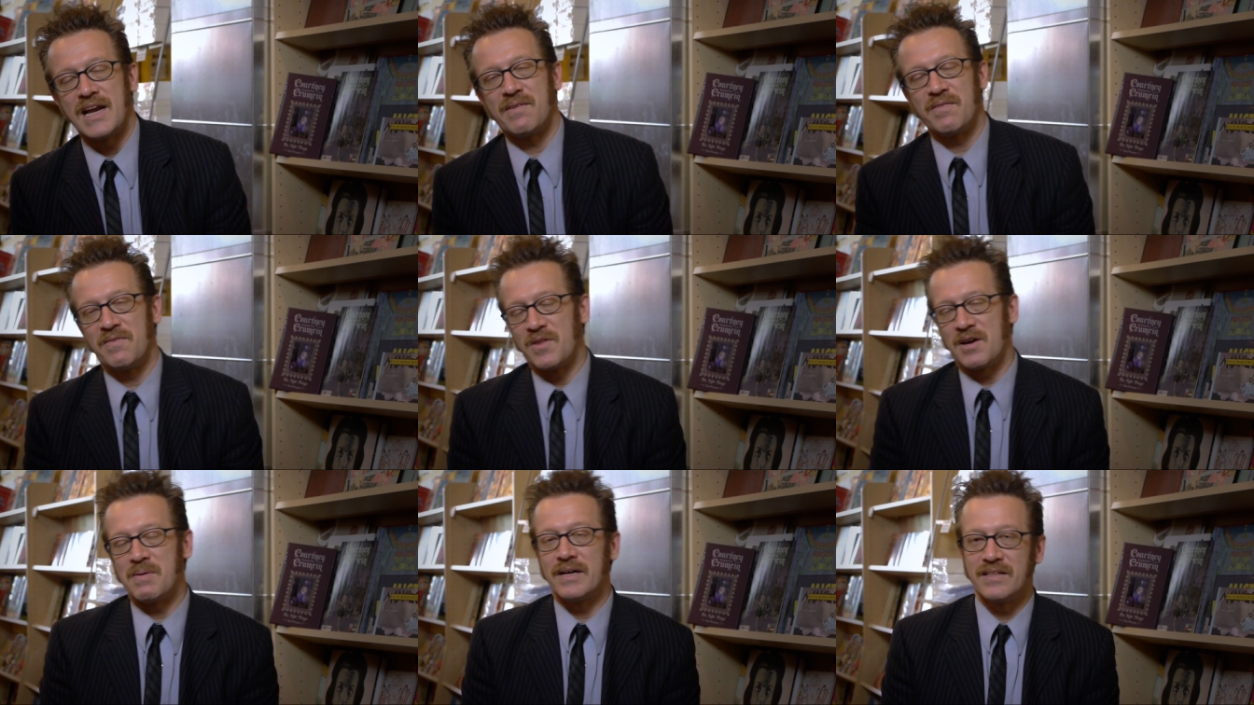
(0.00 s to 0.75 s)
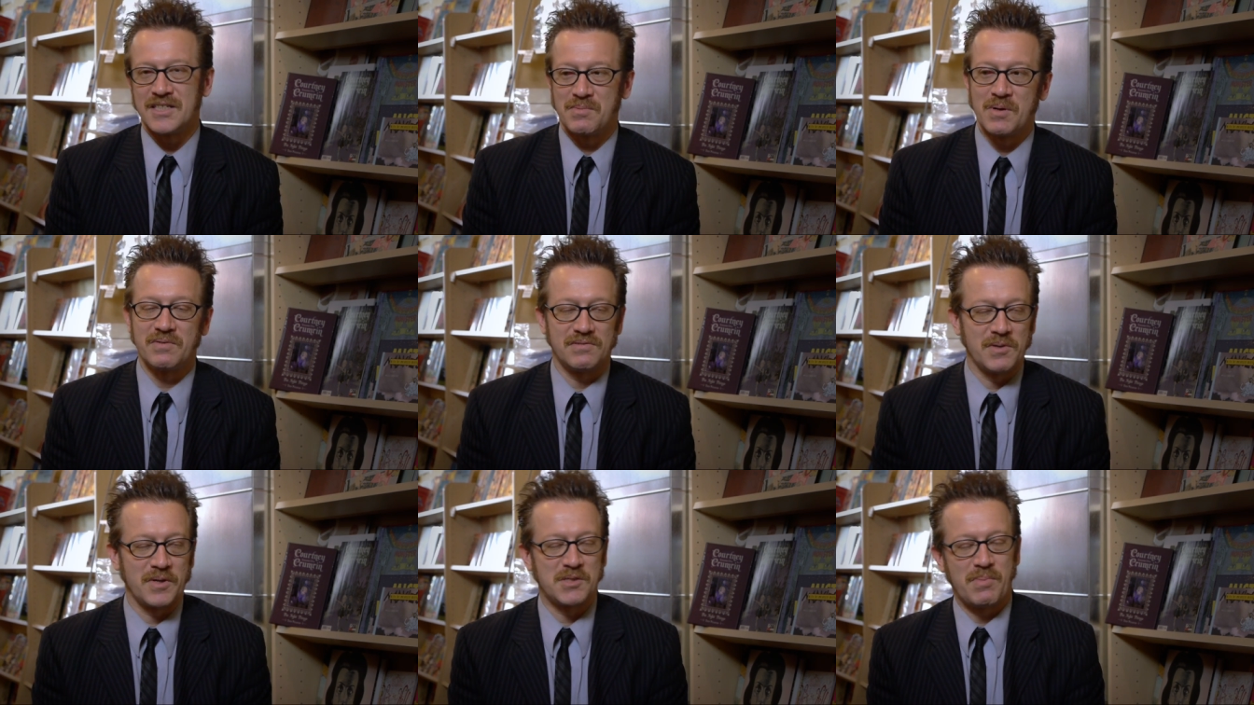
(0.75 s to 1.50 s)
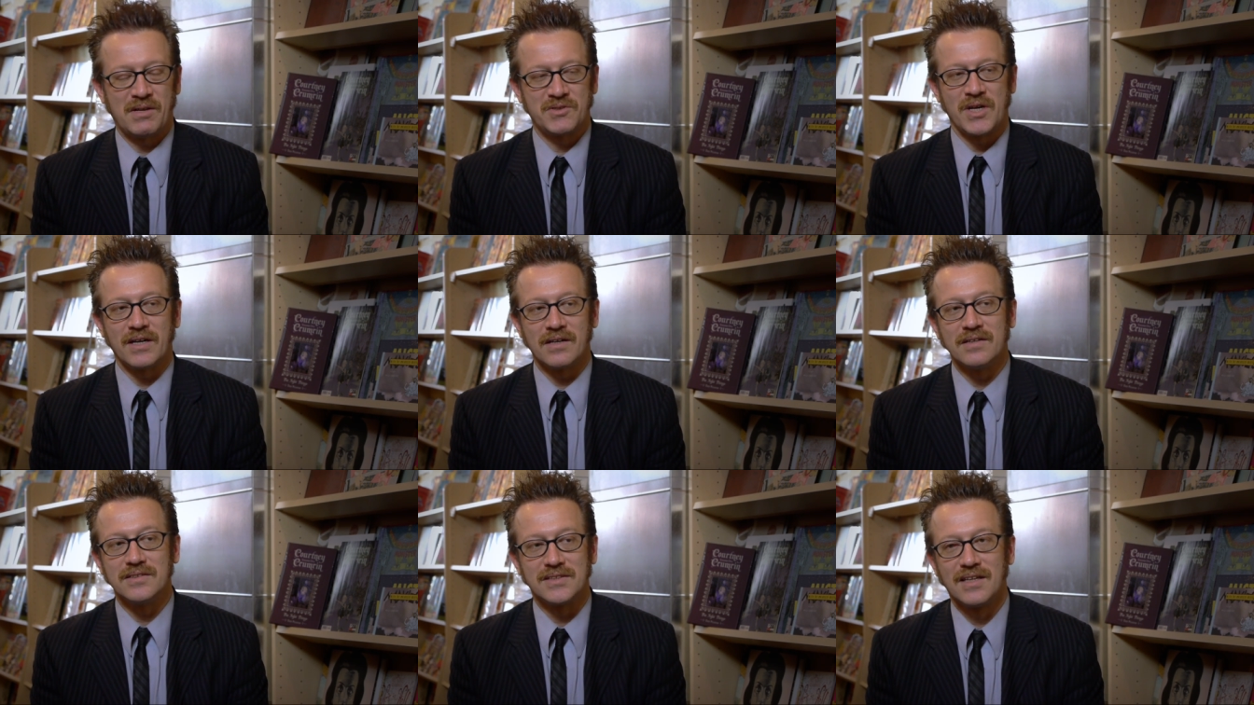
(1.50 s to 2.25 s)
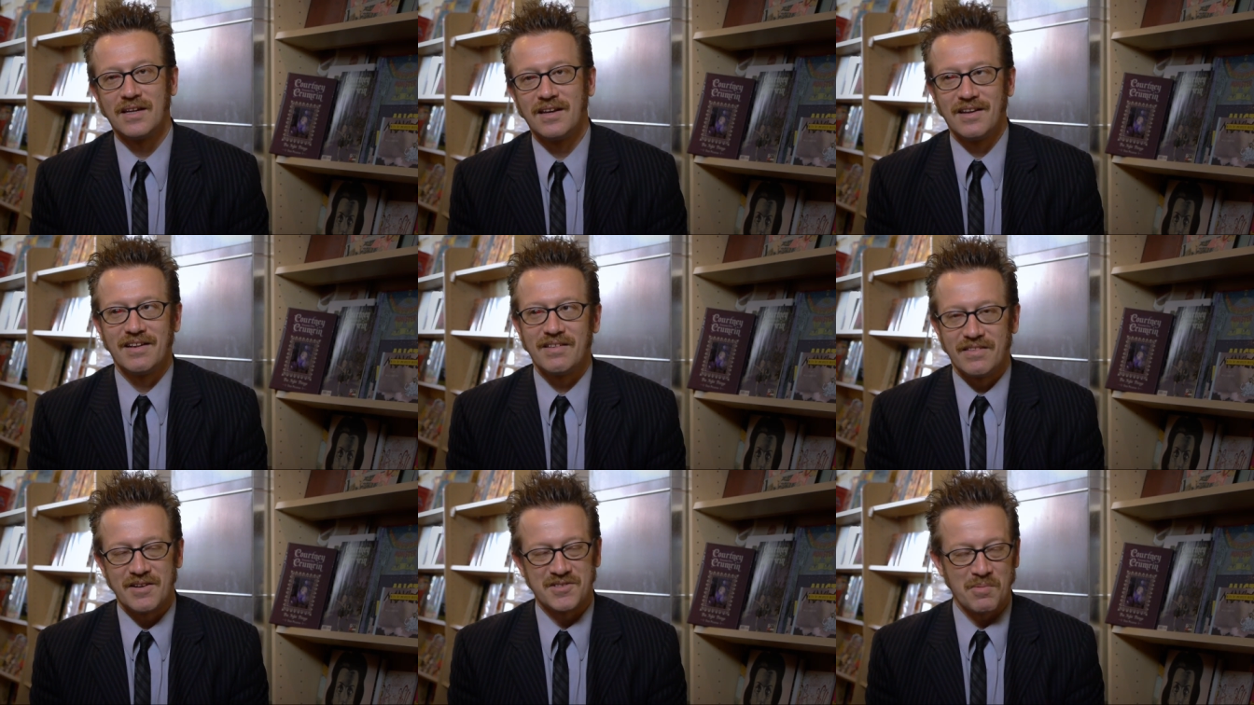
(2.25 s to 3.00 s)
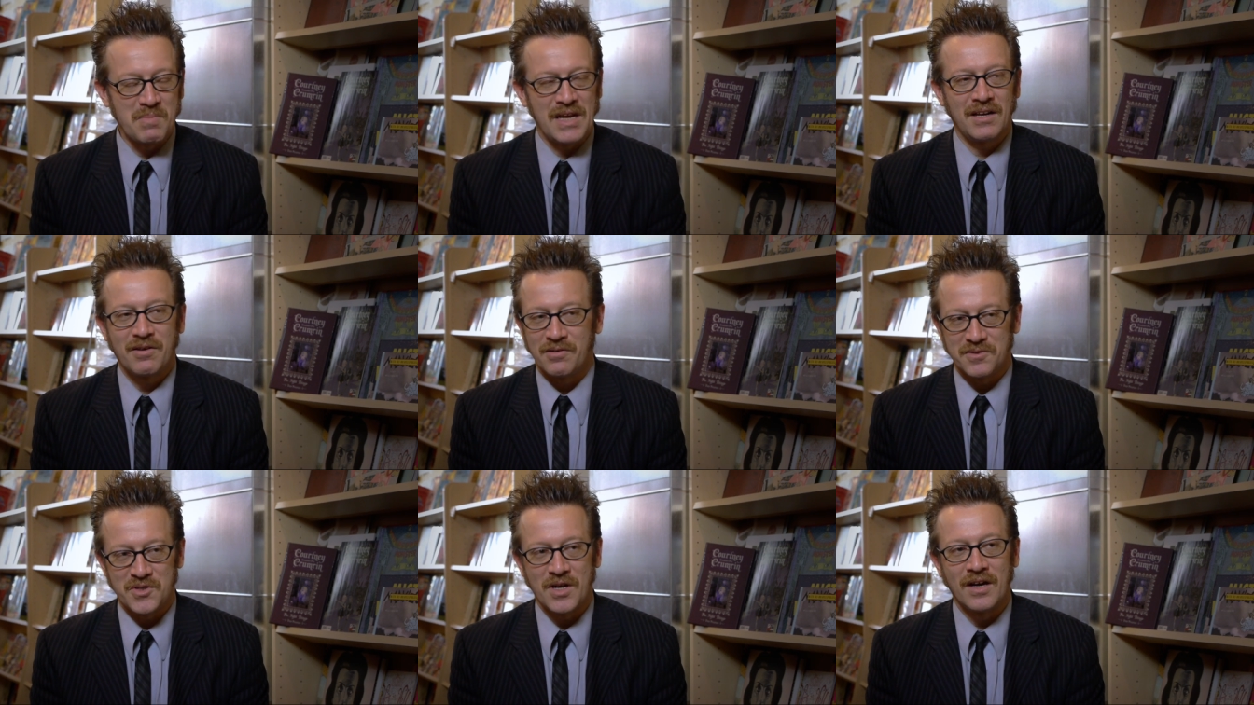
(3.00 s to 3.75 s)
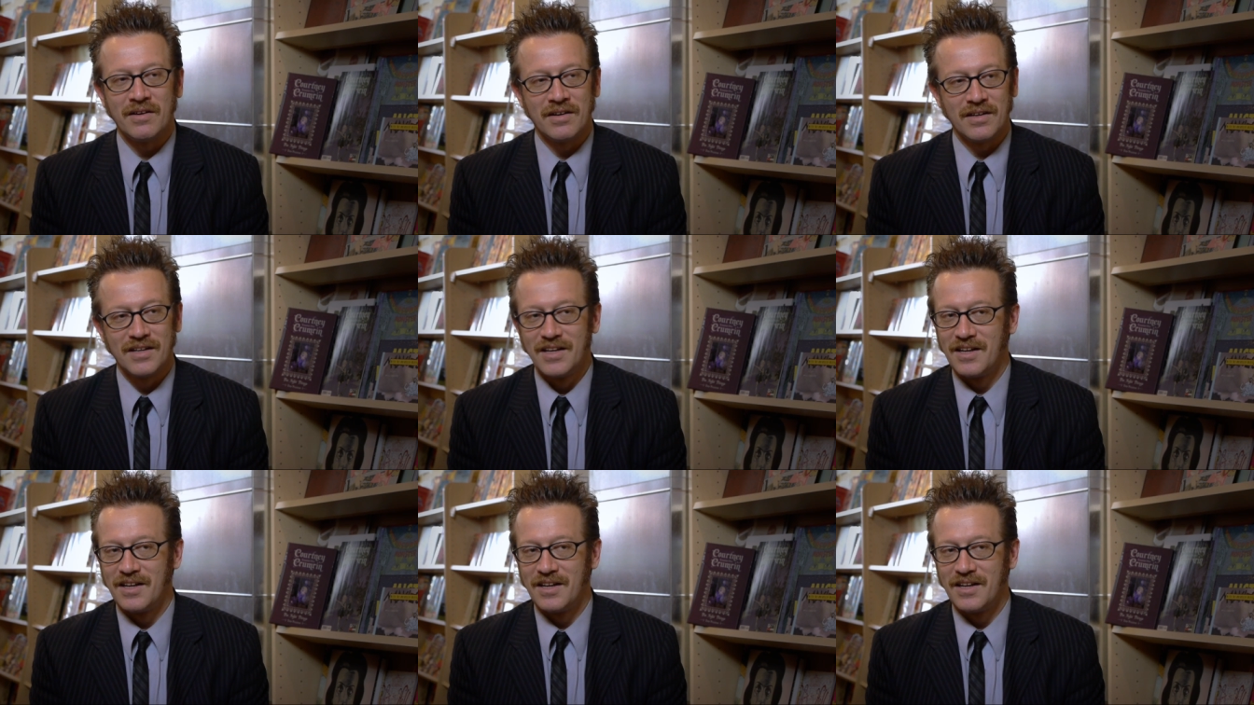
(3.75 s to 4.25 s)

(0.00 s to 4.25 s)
never even thought about this, but doing spell checkers, there's a mean girls genre.